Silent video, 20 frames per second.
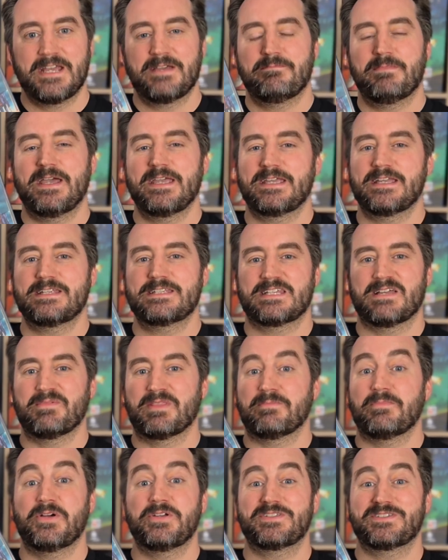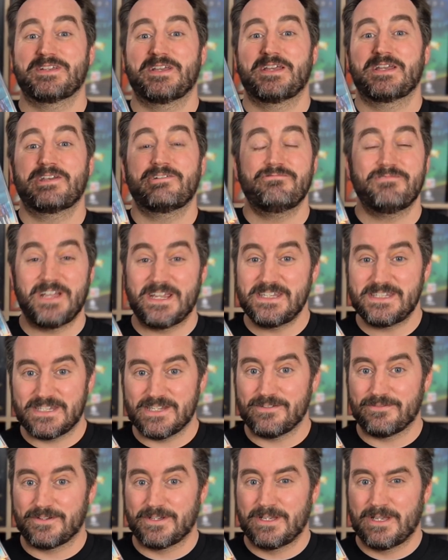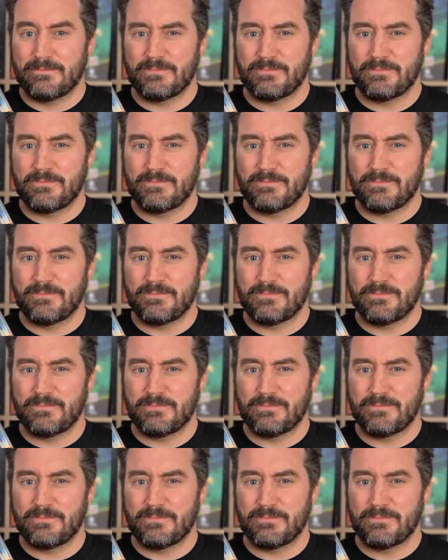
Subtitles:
making some of the most creative,